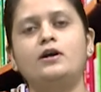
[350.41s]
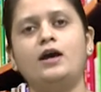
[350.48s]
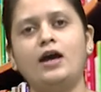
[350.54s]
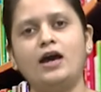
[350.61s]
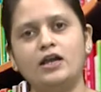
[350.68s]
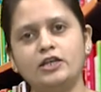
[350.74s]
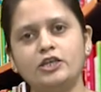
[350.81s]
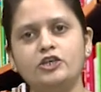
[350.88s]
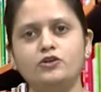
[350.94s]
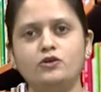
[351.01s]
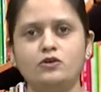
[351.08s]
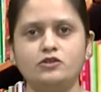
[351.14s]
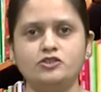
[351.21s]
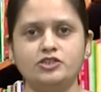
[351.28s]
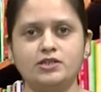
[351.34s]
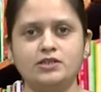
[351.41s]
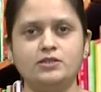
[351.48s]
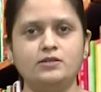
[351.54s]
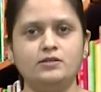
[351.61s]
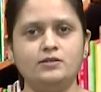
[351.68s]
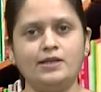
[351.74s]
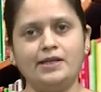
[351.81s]

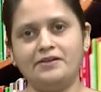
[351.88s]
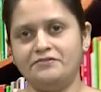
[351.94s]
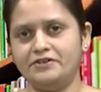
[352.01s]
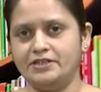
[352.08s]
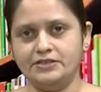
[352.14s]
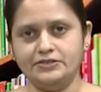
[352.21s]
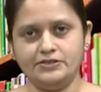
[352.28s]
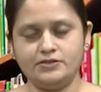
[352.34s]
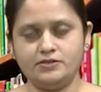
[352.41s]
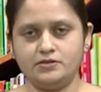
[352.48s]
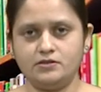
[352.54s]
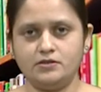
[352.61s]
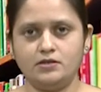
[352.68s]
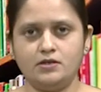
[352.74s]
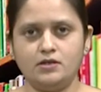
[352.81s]
archaeological evidence,